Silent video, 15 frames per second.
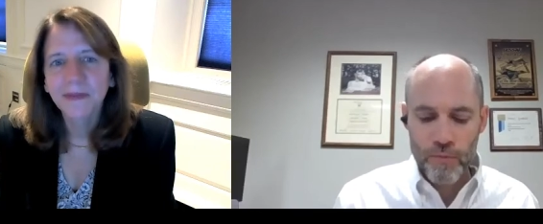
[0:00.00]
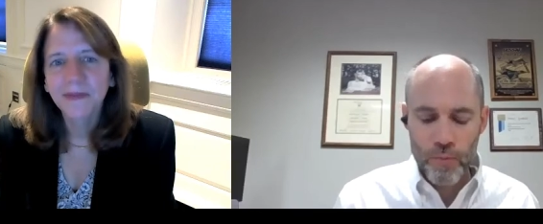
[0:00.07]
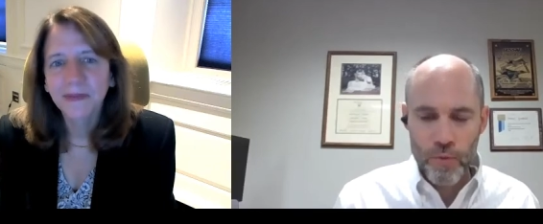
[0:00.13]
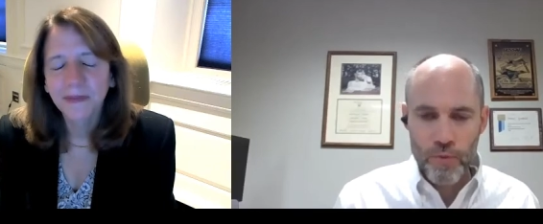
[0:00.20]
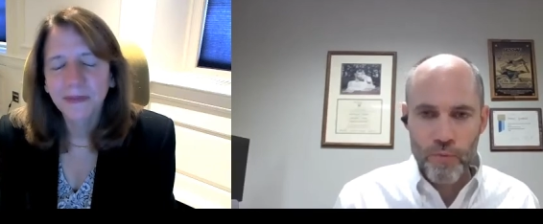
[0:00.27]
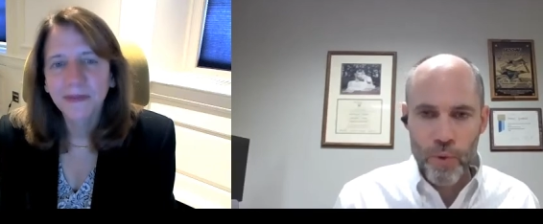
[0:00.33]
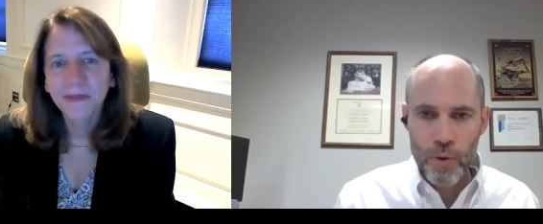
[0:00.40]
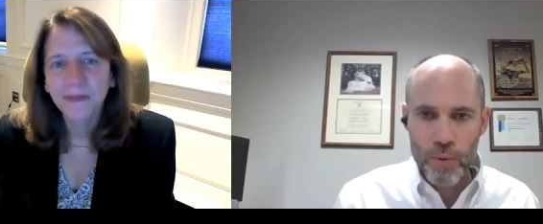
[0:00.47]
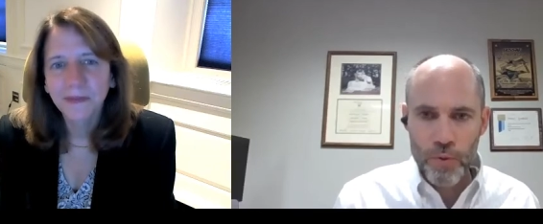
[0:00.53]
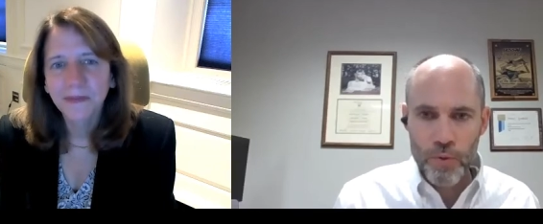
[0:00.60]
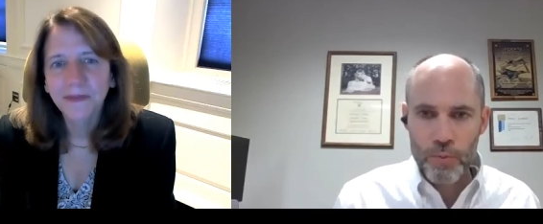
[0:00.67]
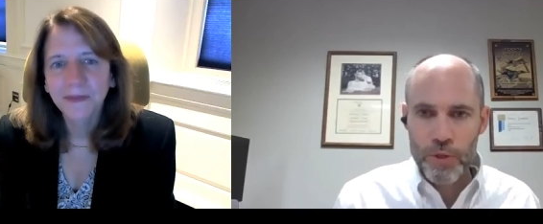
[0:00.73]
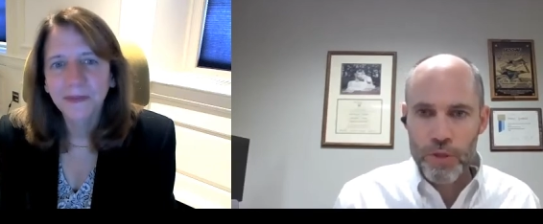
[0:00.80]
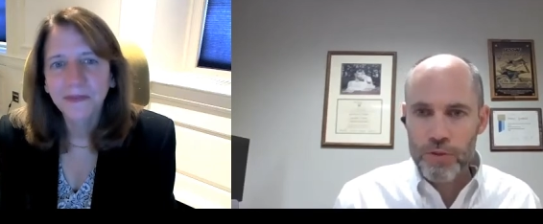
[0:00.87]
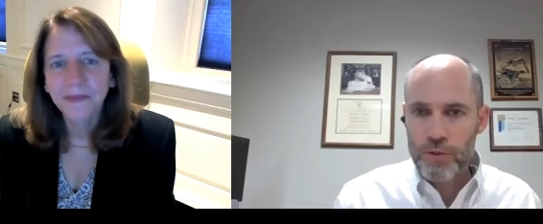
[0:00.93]
Speaker 1: you've worked with
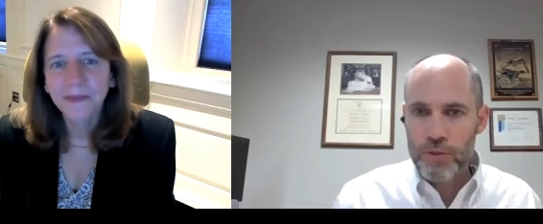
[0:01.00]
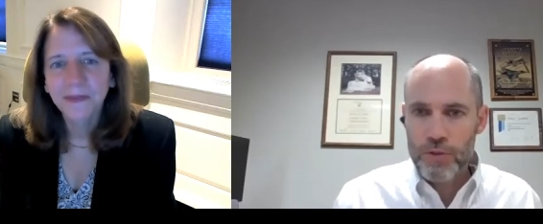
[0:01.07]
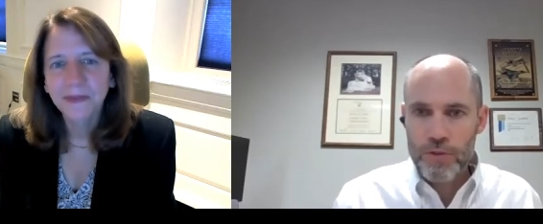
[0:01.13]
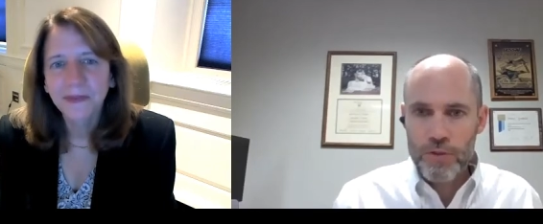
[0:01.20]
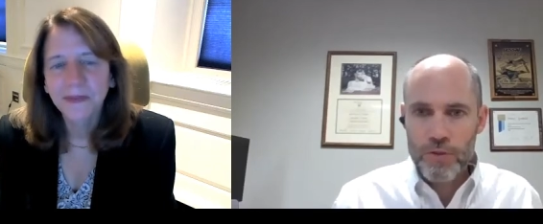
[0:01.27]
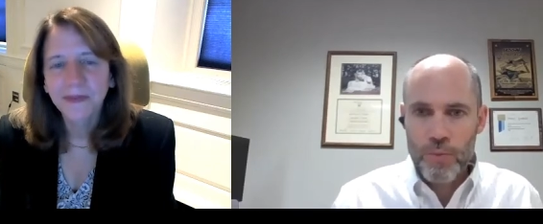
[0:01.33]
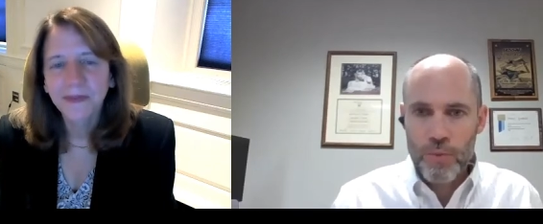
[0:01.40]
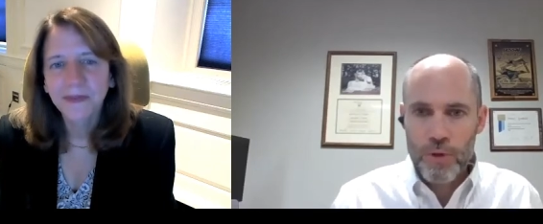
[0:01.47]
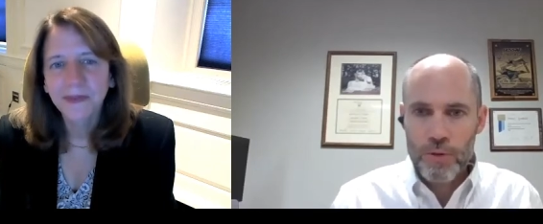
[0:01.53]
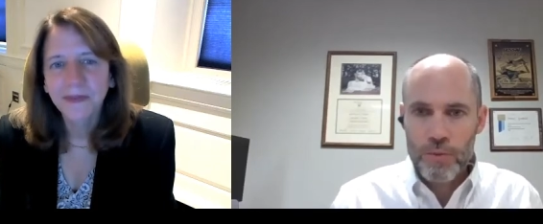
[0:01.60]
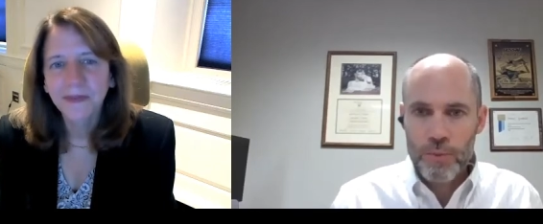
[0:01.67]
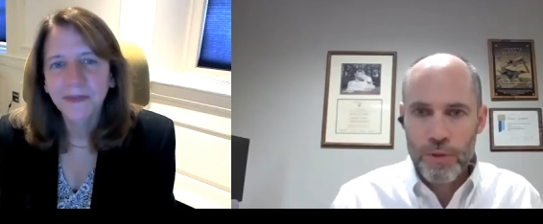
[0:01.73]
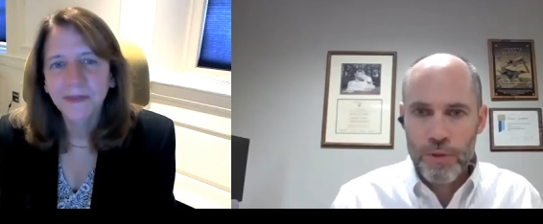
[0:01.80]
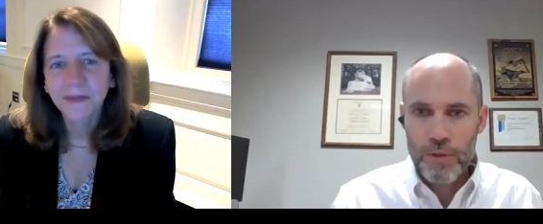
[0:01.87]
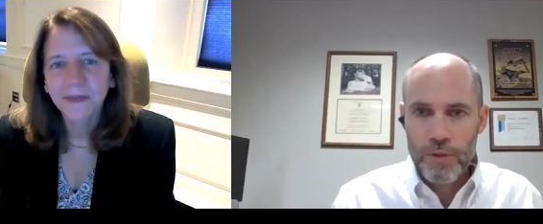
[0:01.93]
researchers you have worked
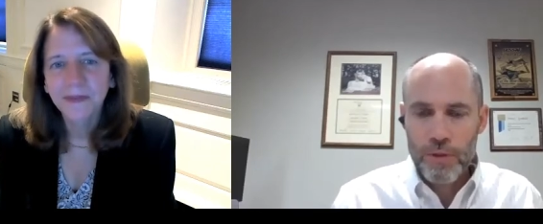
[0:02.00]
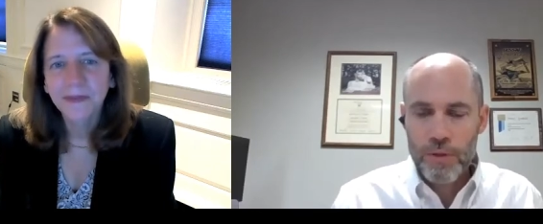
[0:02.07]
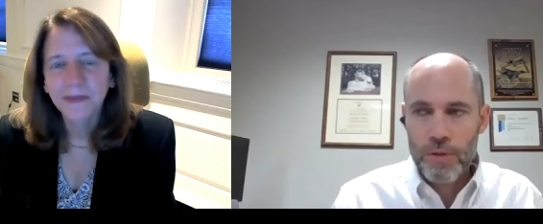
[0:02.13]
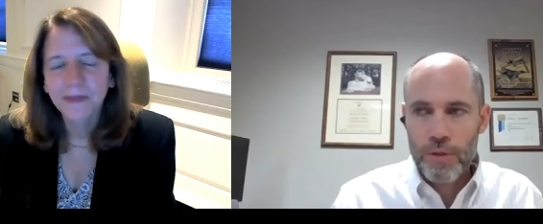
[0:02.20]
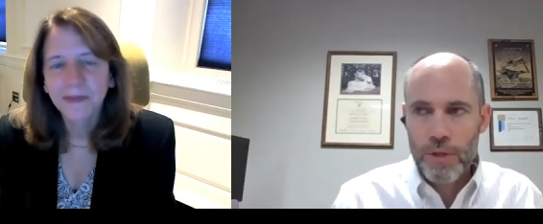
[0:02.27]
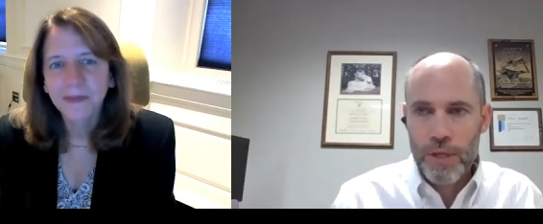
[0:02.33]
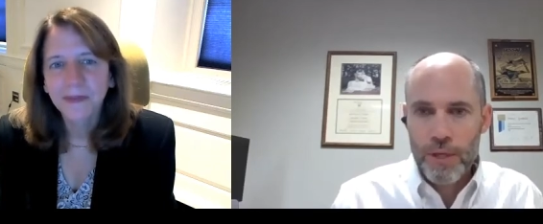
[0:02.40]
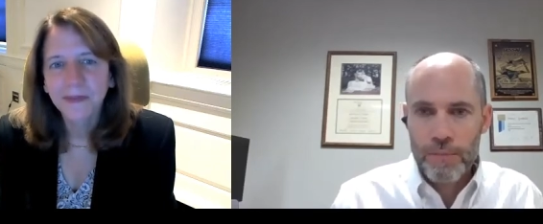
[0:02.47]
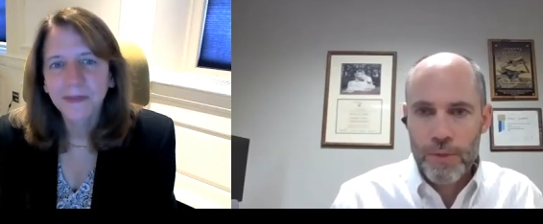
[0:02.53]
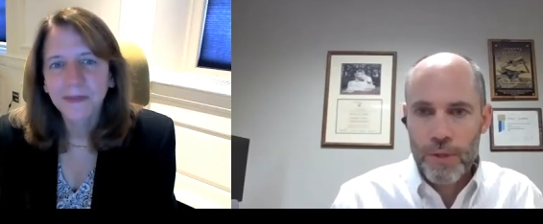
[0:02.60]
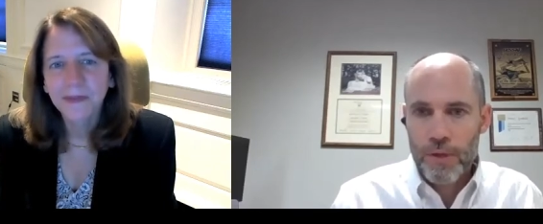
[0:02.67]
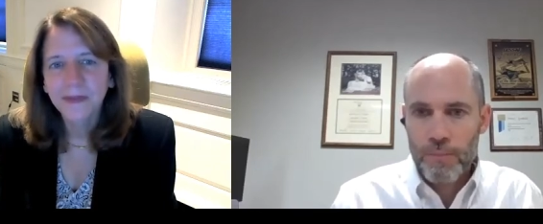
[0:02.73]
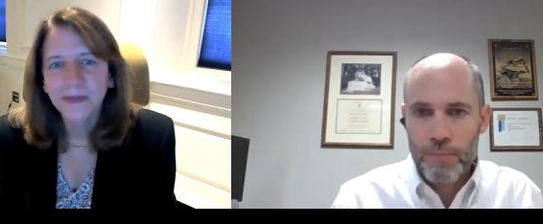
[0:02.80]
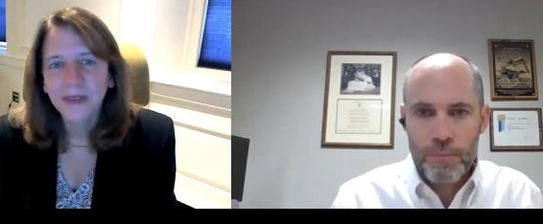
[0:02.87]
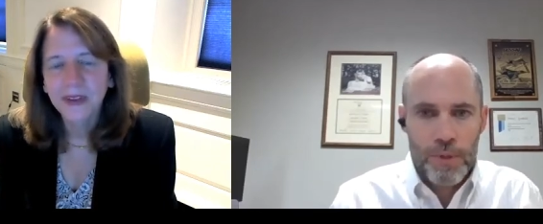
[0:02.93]
with um, you
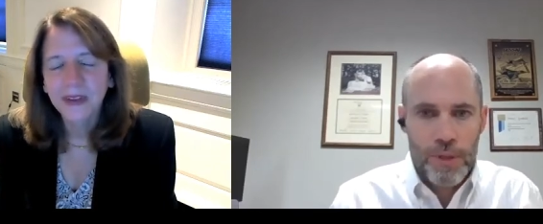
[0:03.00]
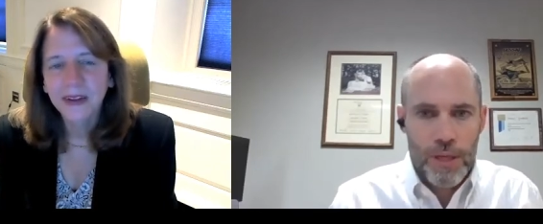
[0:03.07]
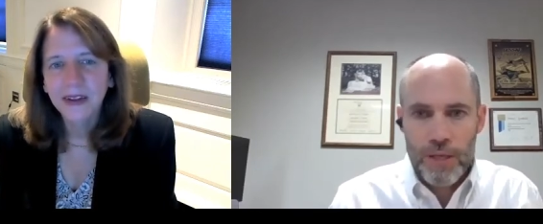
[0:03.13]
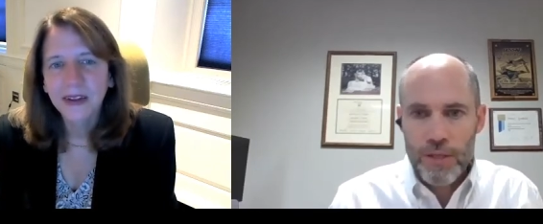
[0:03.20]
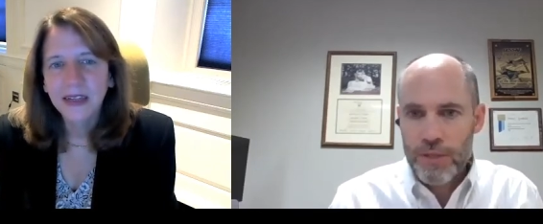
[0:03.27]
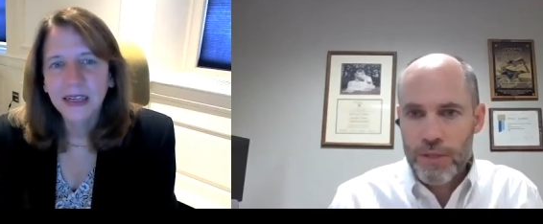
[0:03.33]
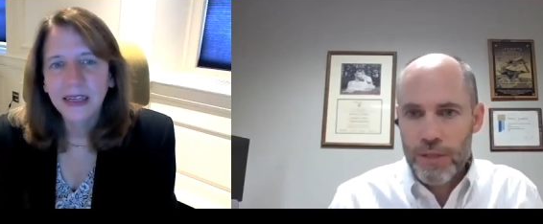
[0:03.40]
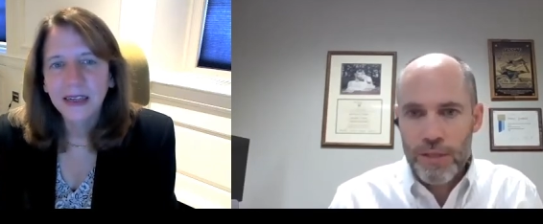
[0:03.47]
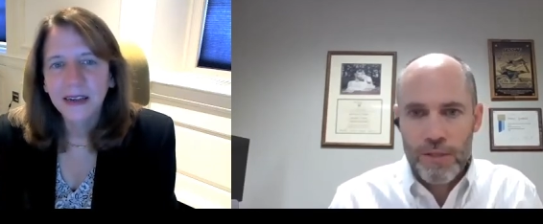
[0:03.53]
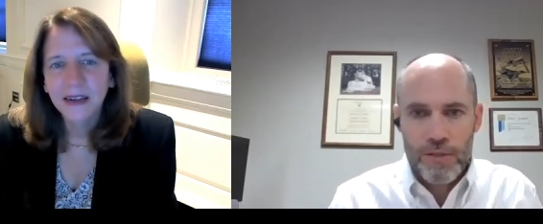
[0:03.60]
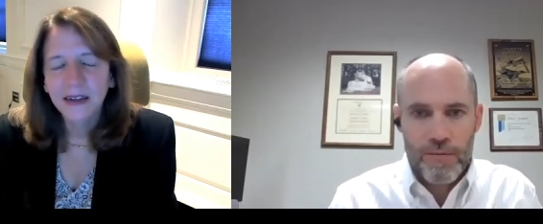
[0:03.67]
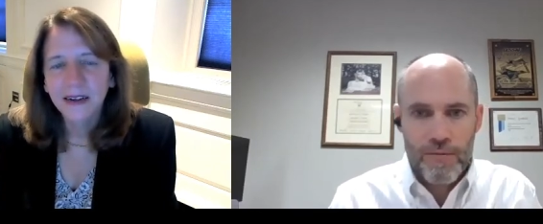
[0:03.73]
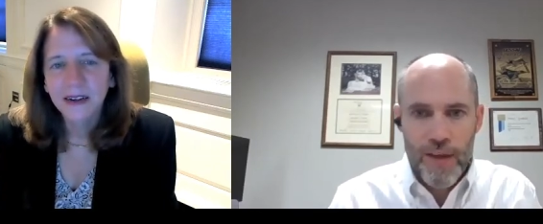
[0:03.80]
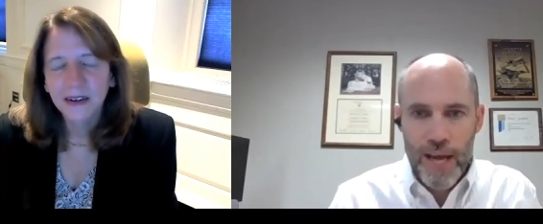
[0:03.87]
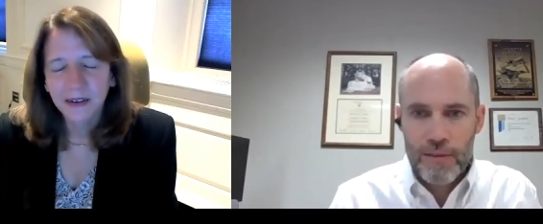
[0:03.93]
know phds
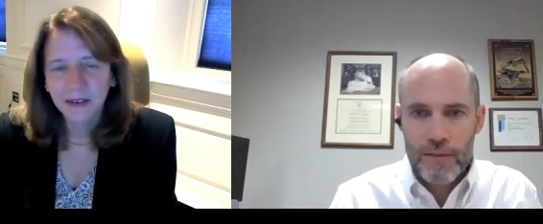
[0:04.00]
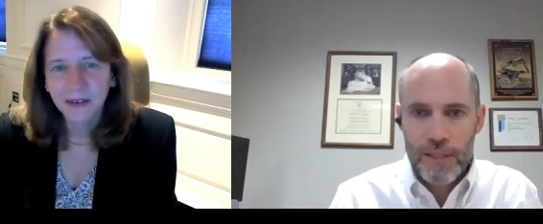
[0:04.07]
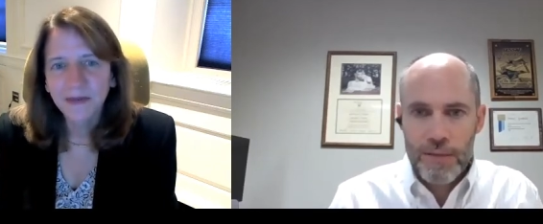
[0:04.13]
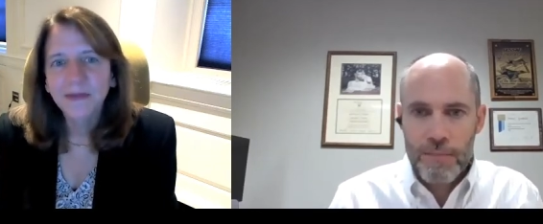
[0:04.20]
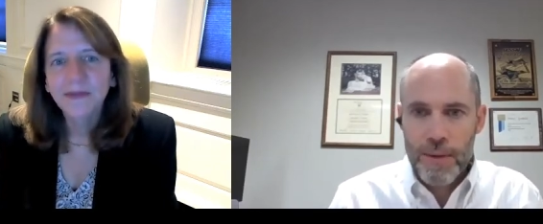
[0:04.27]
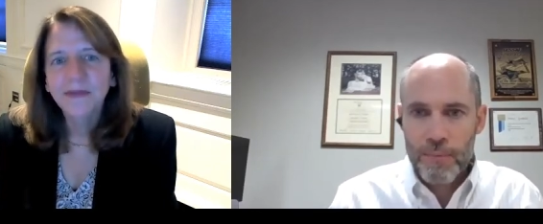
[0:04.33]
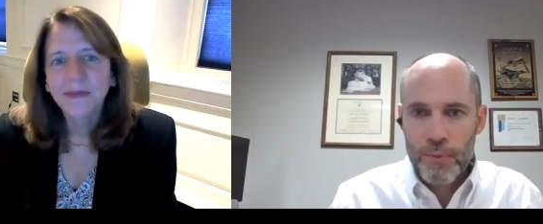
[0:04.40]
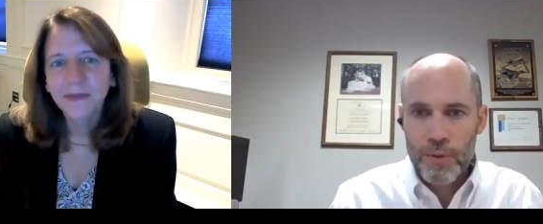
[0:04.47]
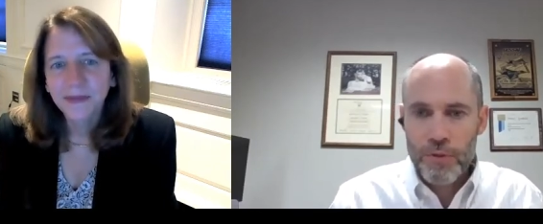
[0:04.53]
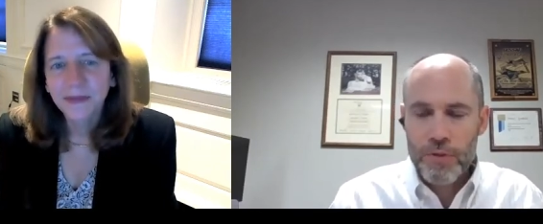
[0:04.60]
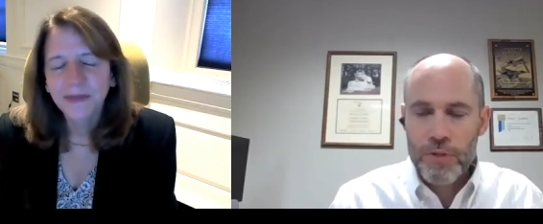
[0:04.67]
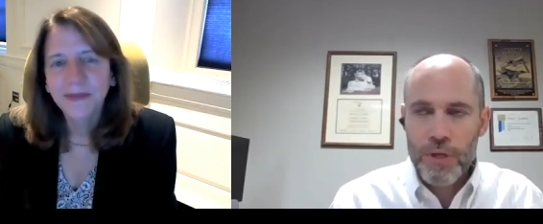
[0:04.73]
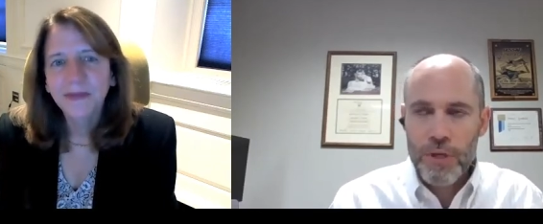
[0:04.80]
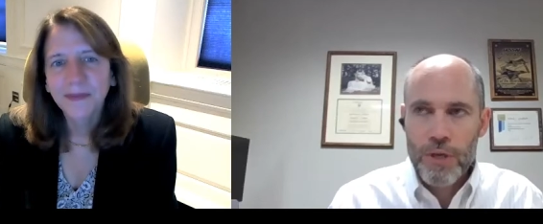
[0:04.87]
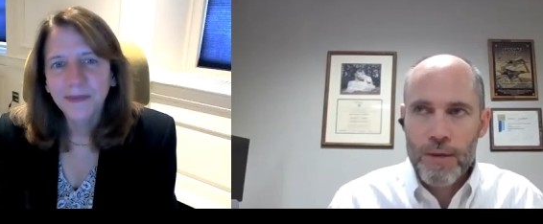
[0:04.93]
faculty members
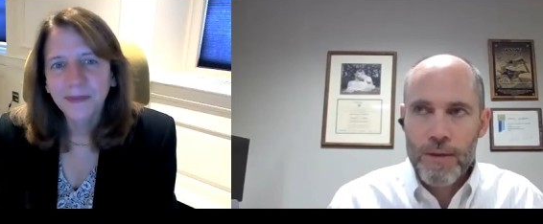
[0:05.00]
